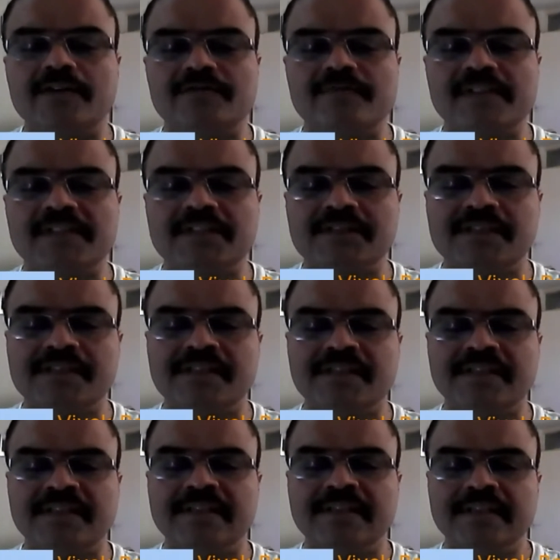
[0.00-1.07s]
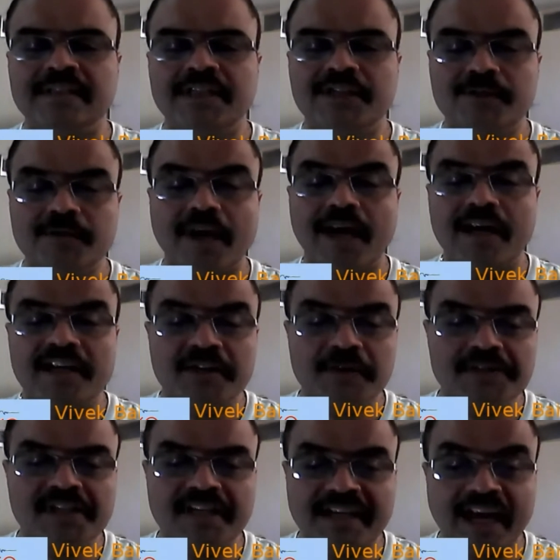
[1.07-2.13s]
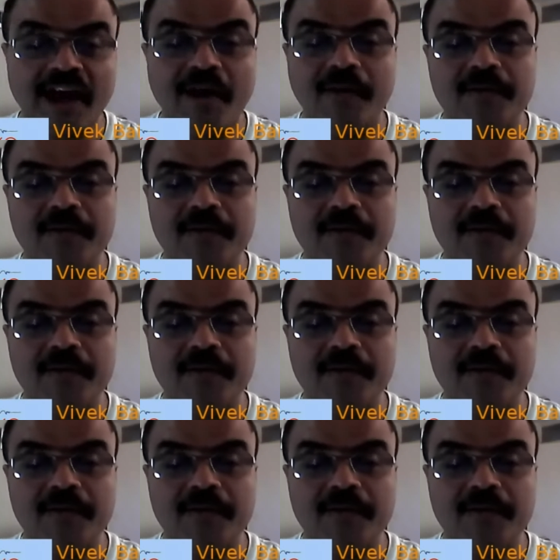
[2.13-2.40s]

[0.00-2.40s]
which you are using now.